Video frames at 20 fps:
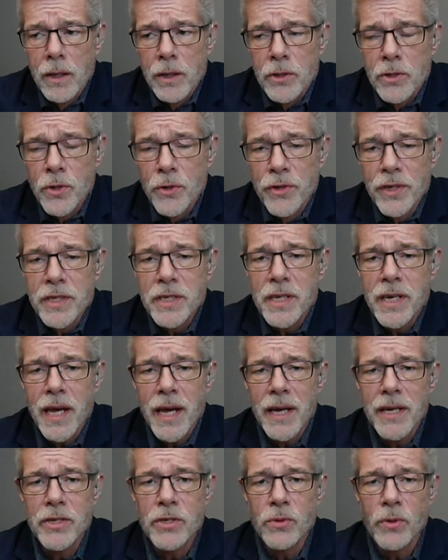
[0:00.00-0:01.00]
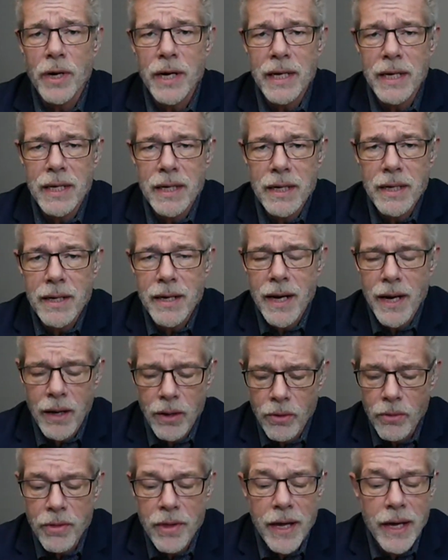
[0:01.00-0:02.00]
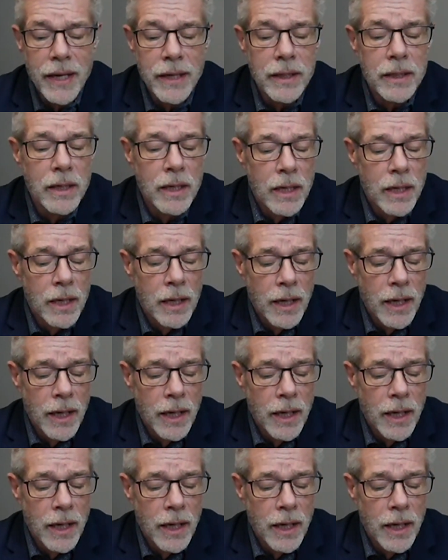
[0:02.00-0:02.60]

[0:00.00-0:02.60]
this case right now, then,